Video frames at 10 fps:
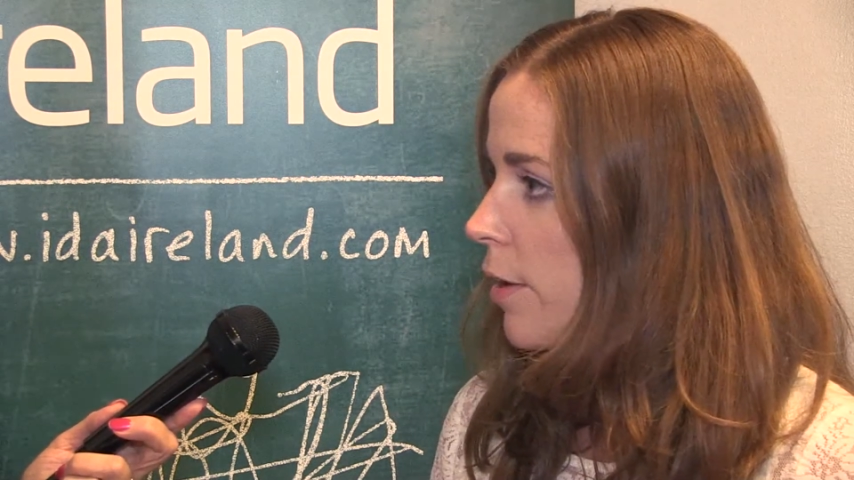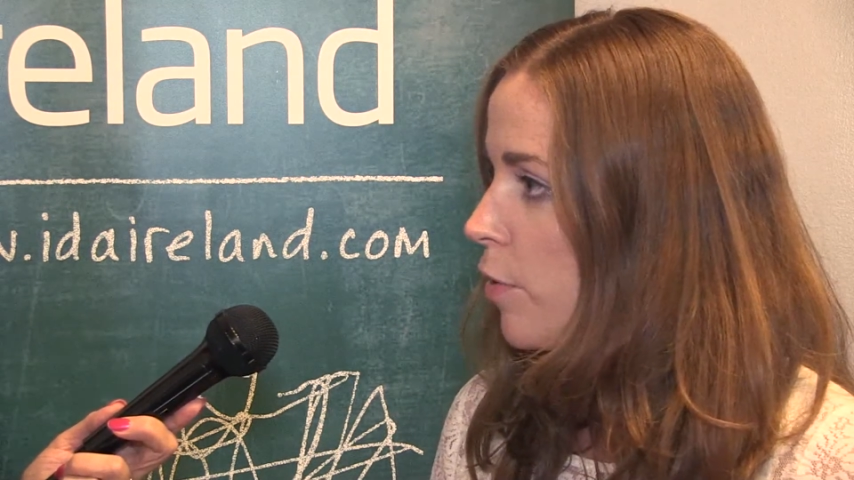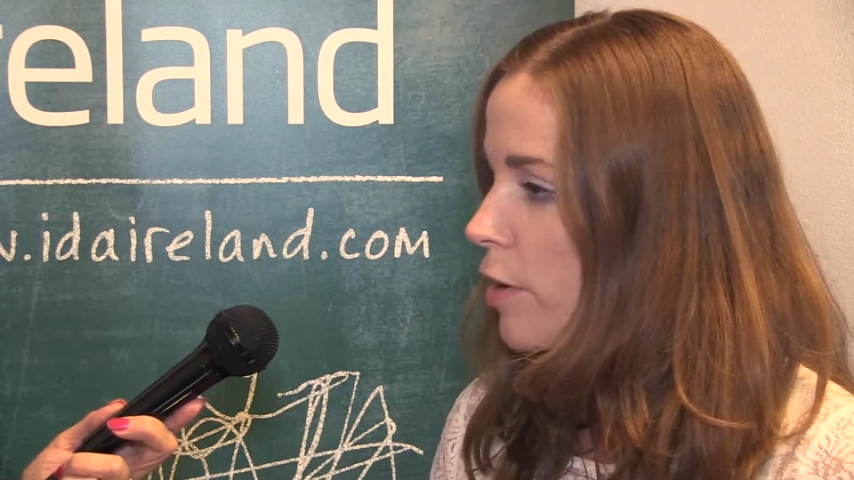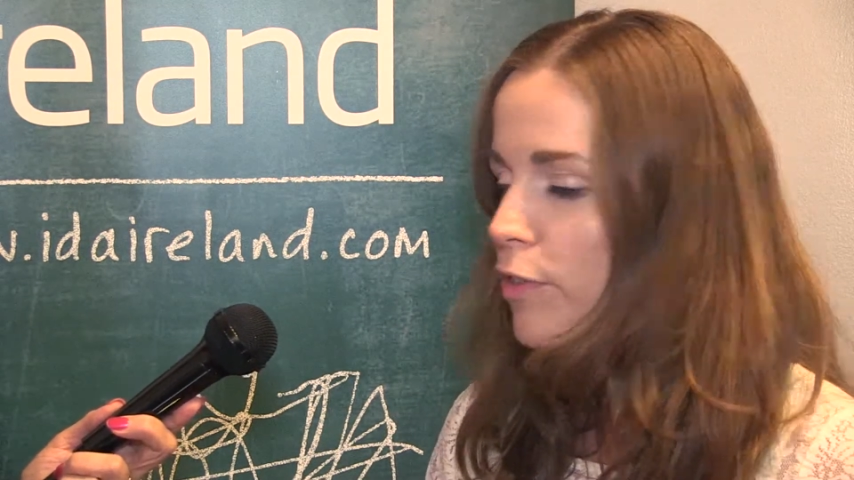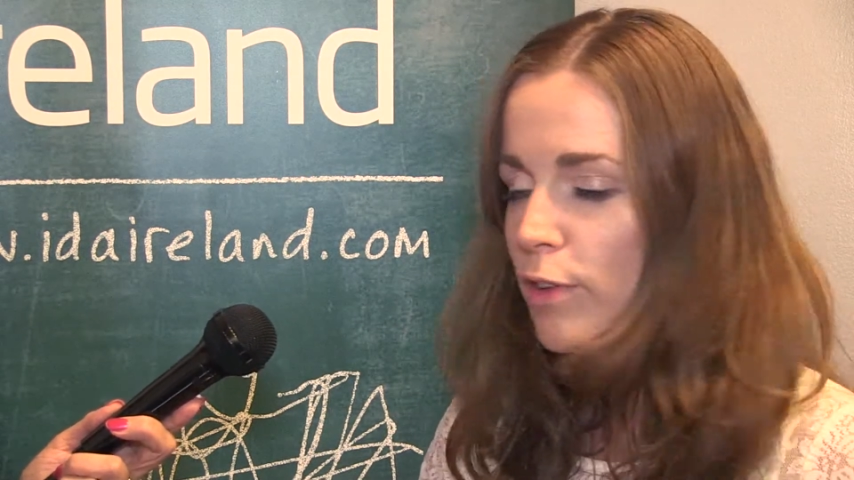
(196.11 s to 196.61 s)

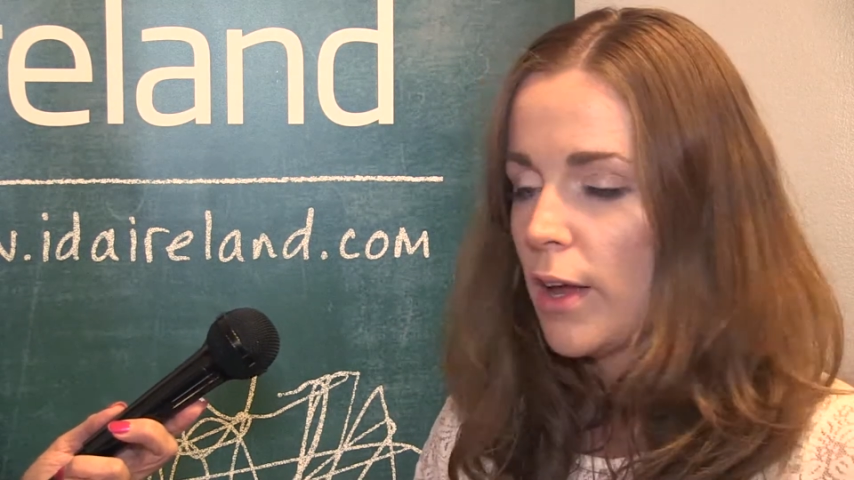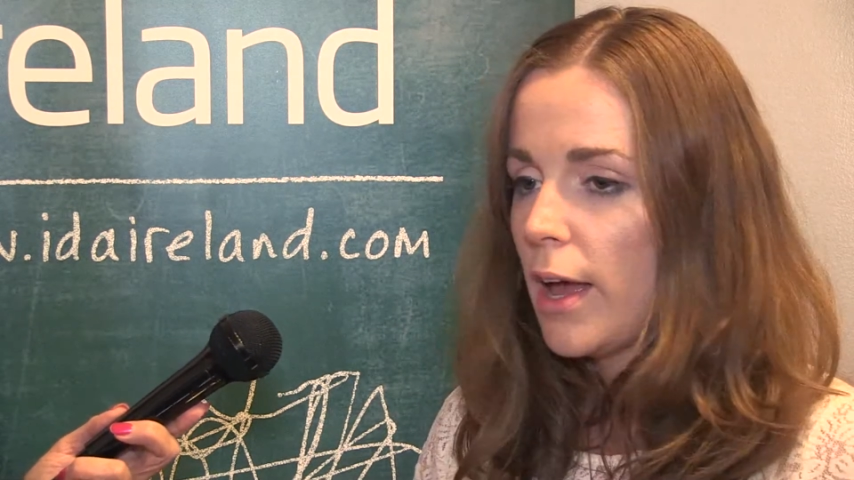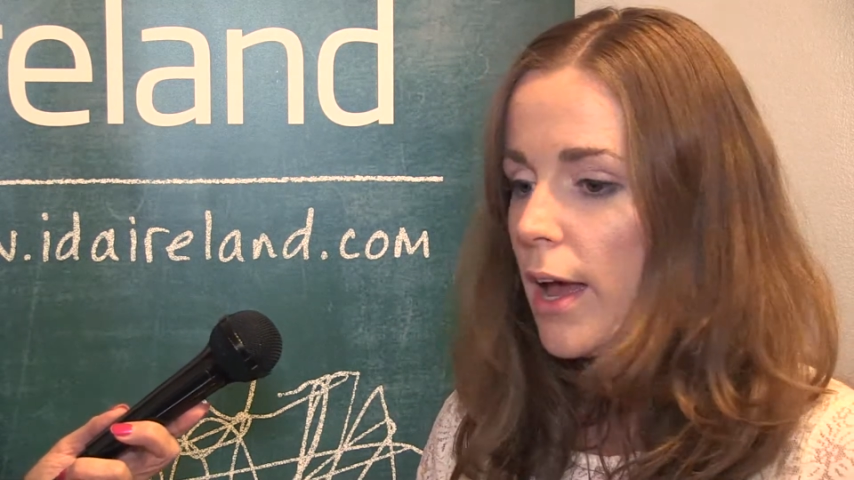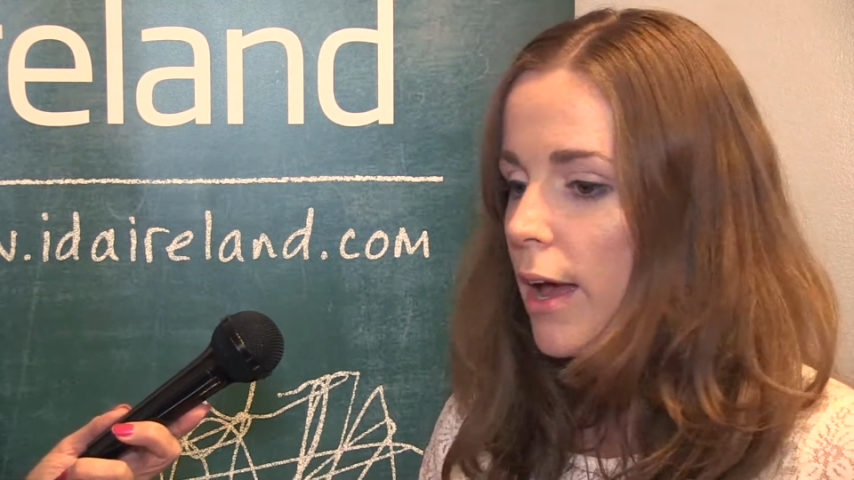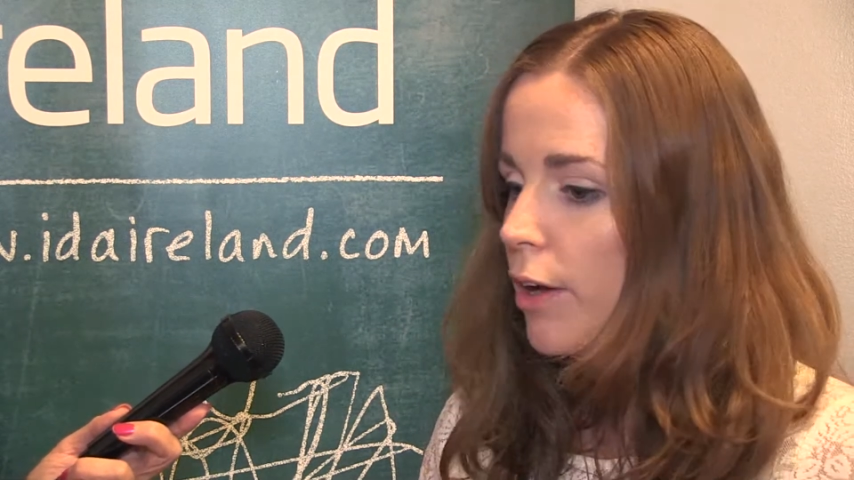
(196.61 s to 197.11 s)

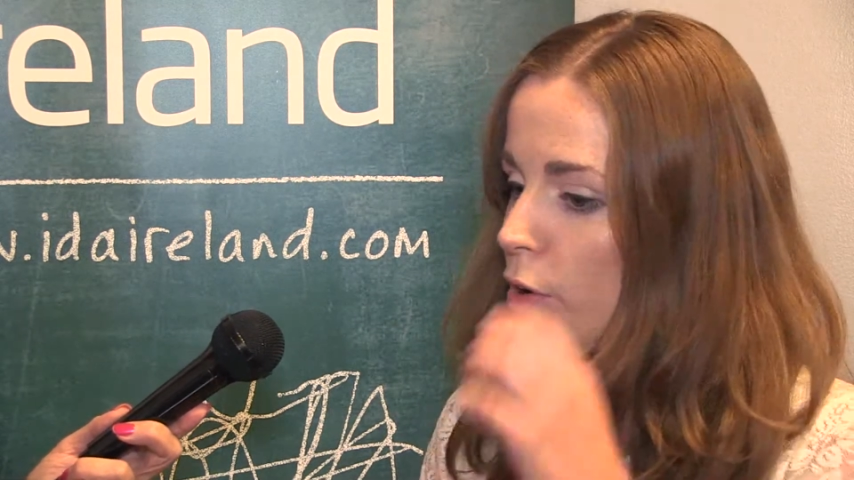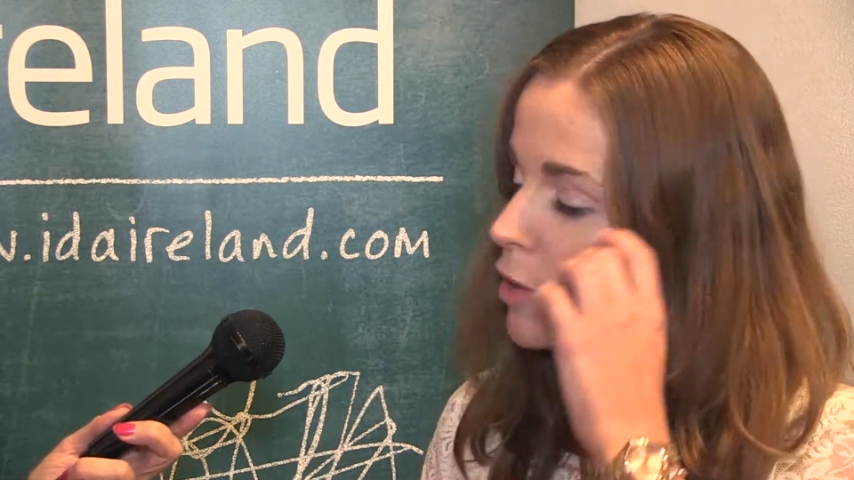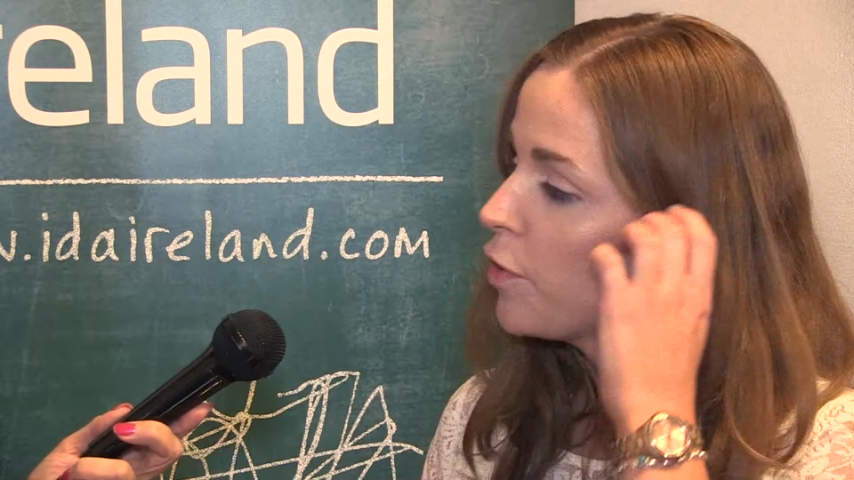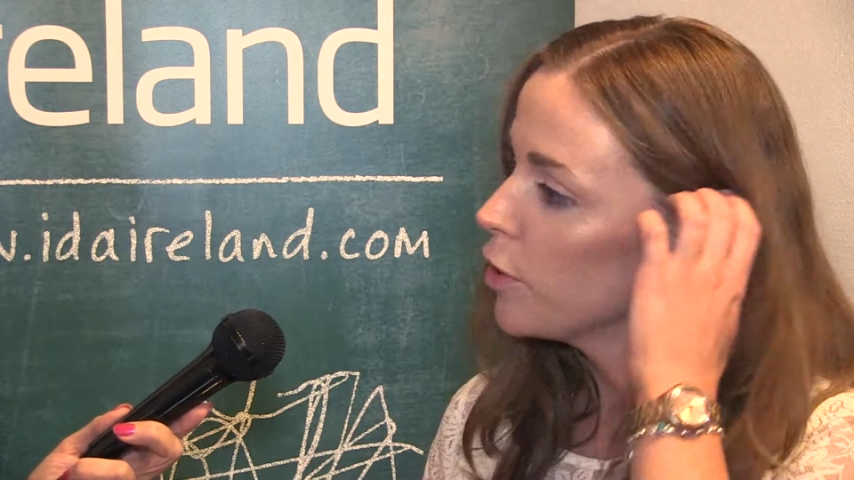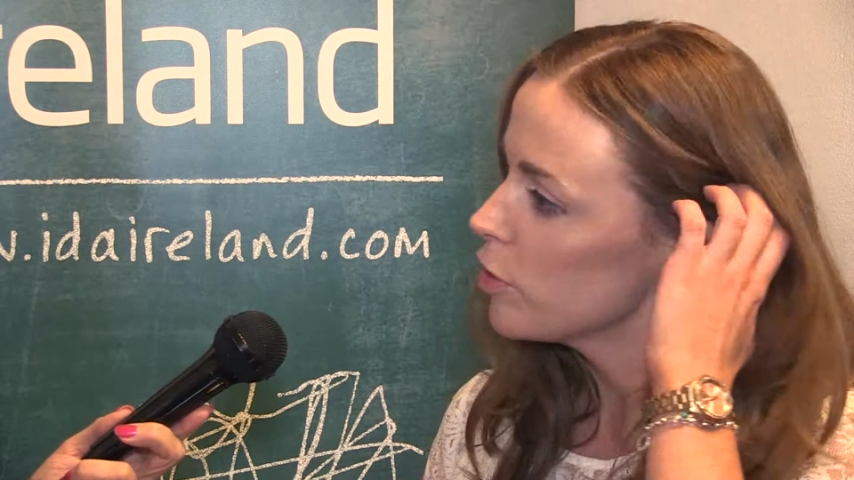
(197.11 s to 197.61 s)

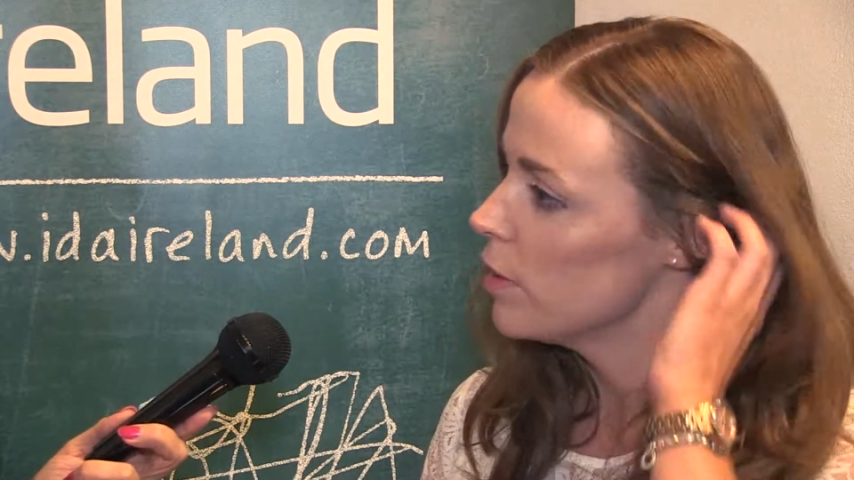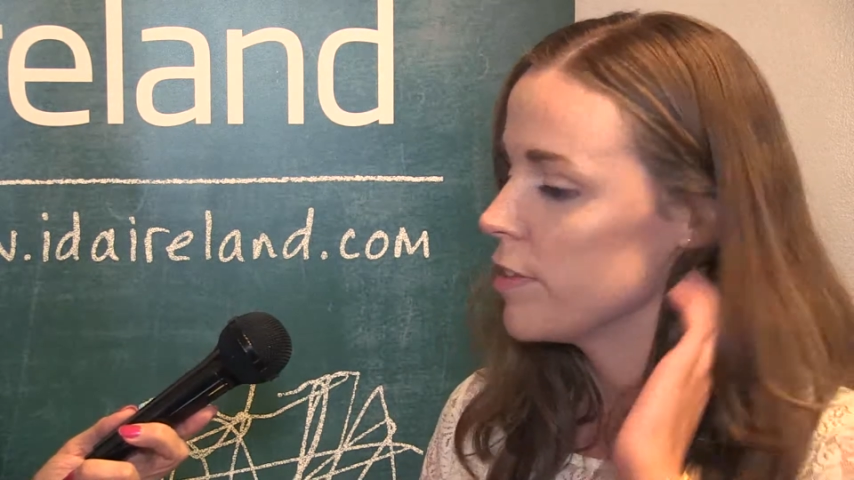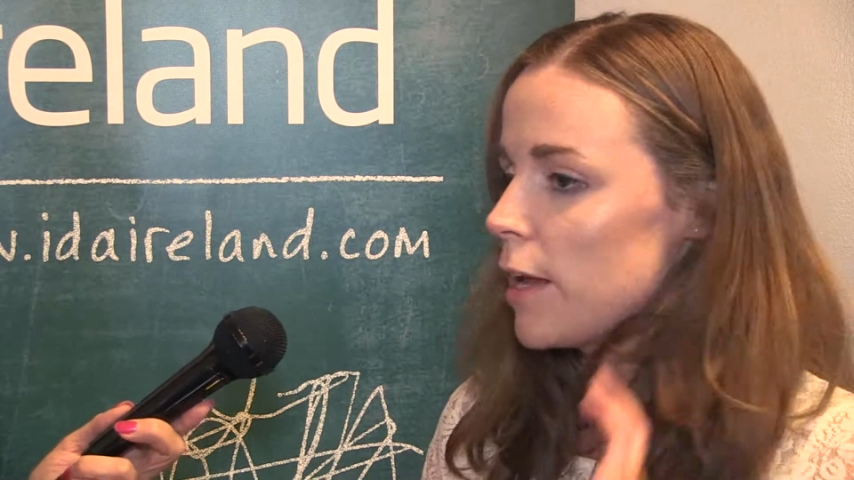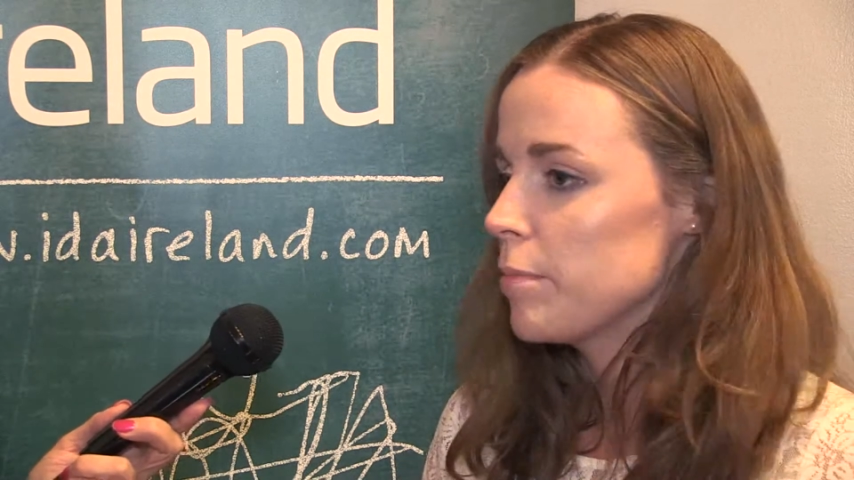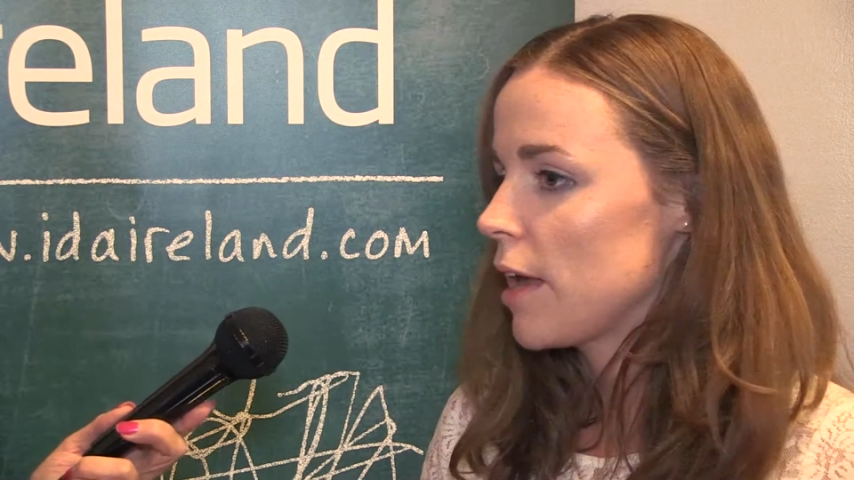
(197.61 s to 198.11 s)
cross-functional
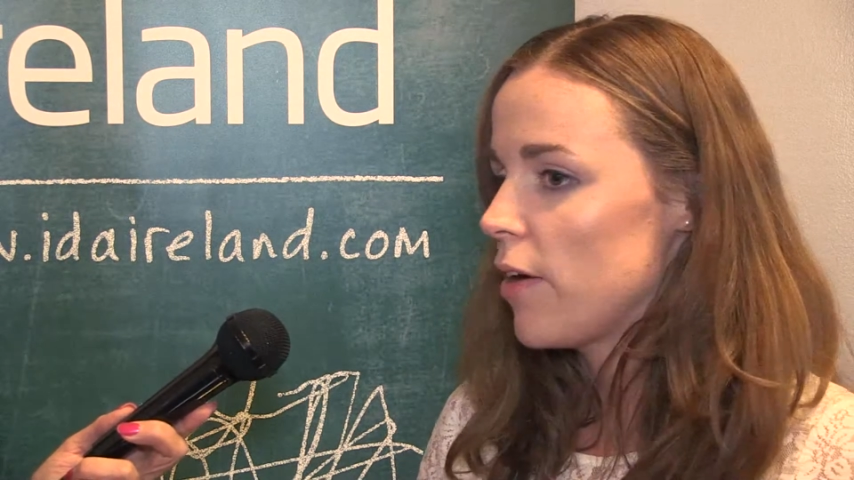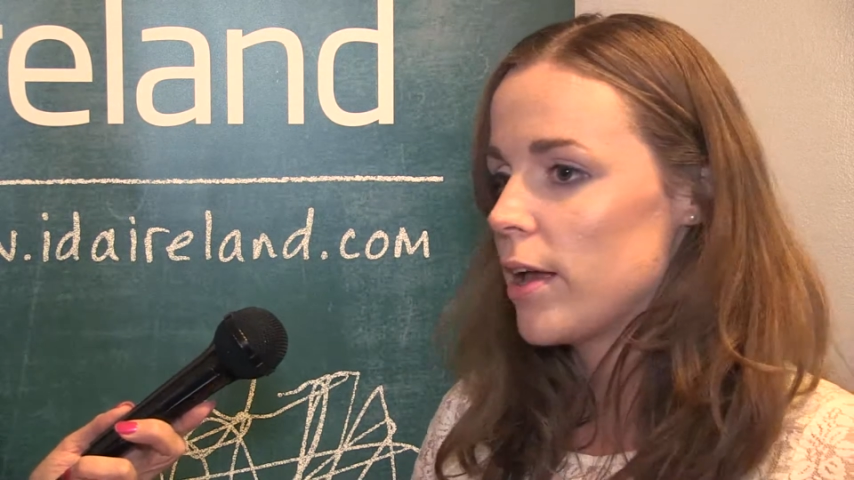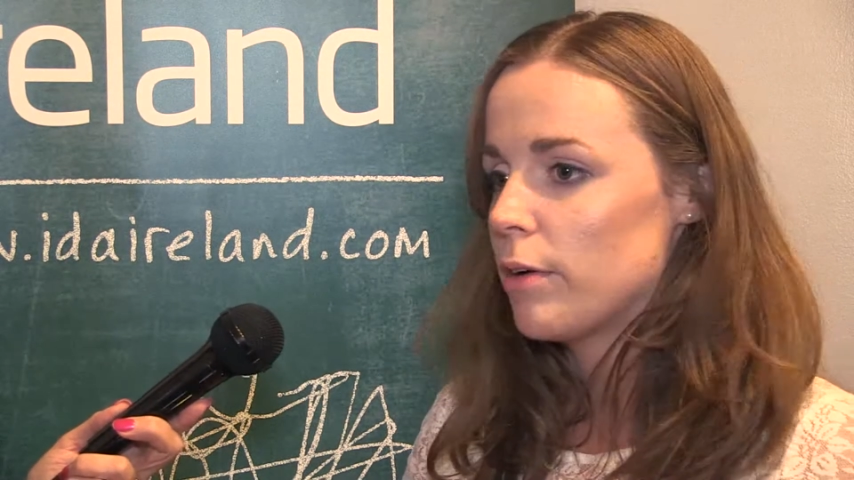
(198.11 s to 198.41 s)
teams carrying